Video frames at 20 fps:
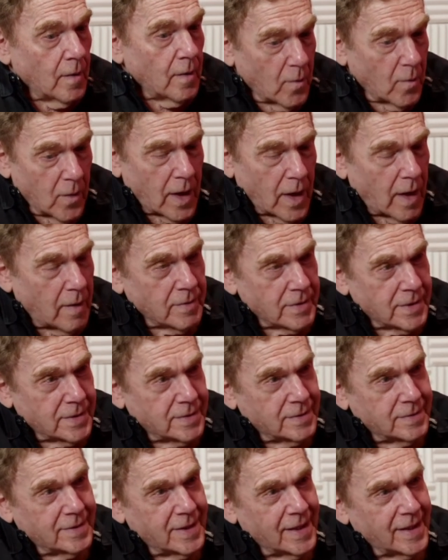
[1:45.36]
Well, I was
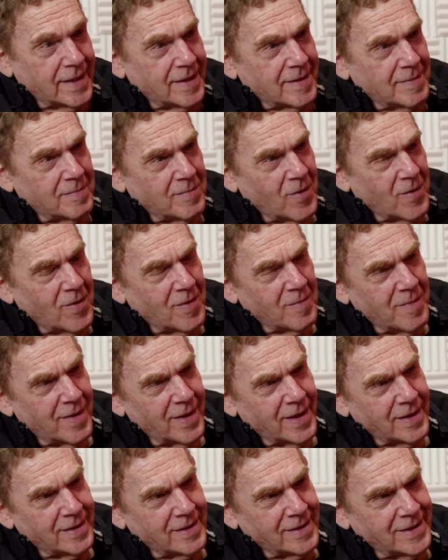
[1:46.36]
thinking more
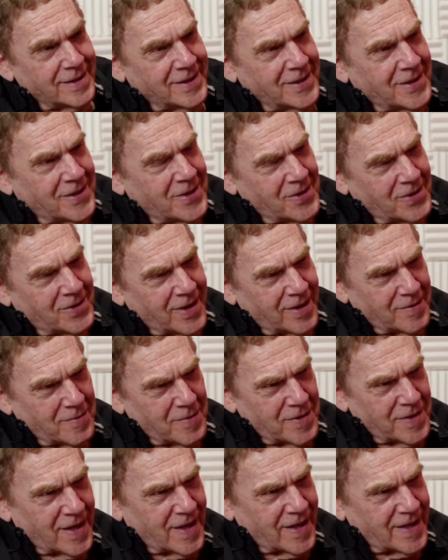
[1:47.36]
about cooking
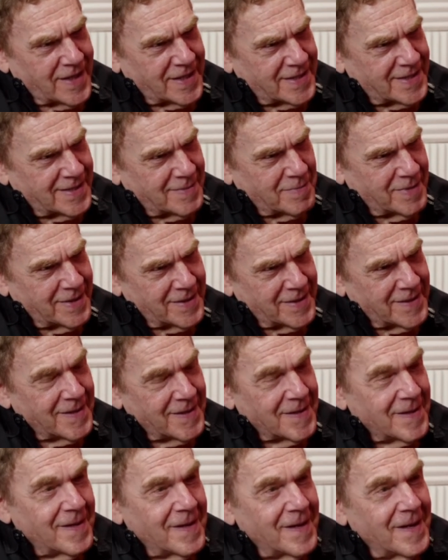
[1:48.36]
with ice, but
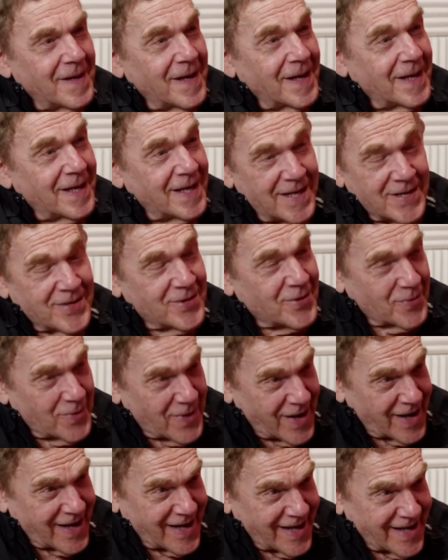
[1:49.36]
either
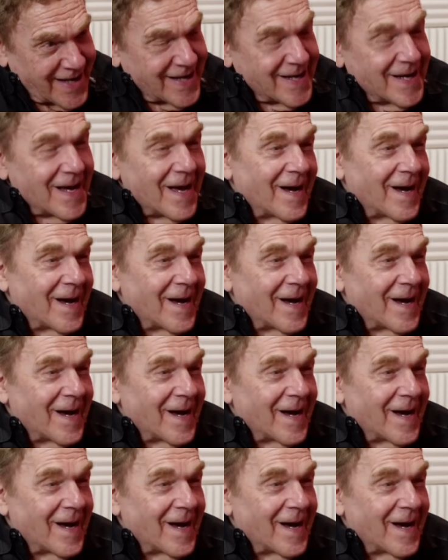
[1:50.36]
way.